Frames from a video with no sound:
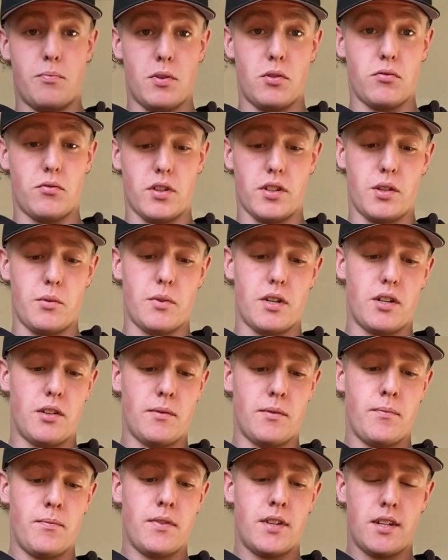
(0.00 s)
built really well,
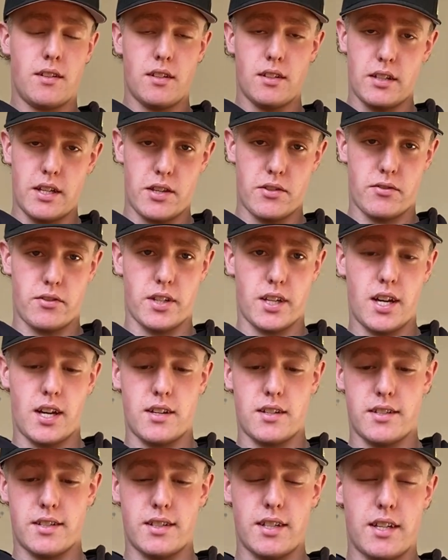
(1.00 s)
the leather again
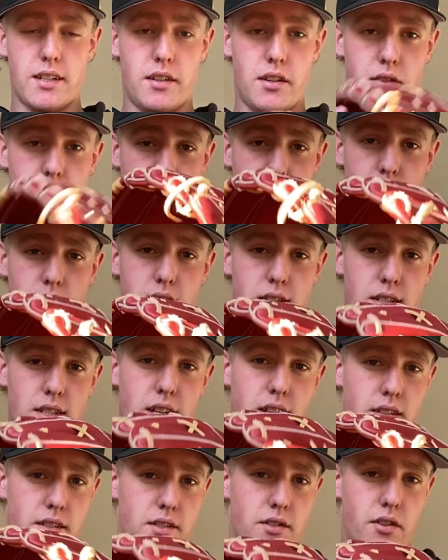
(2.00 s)
is slightly thinner,
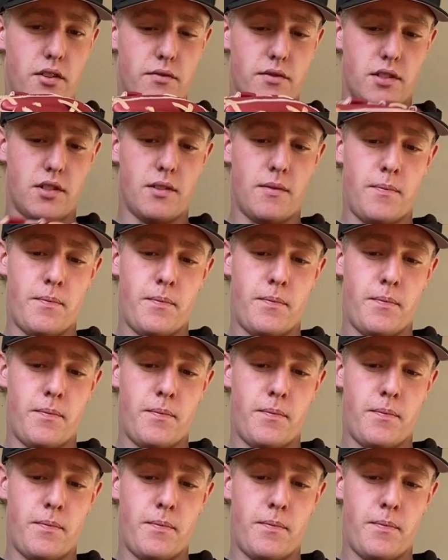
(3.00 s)
slightly softer.